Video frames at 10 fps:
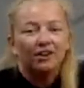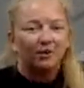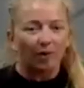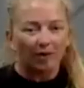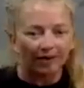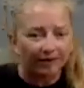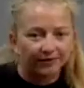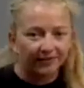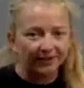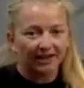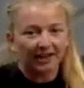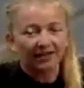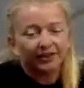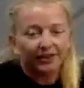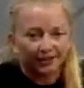One over the
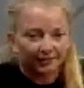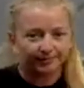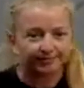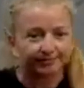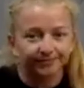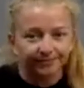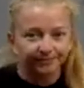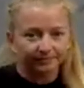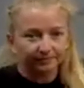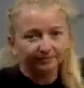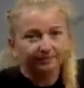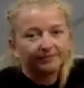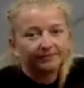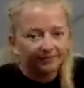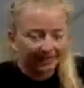other.
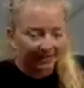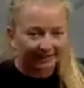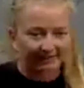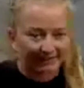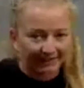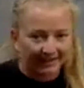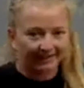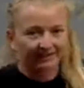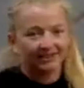There it is.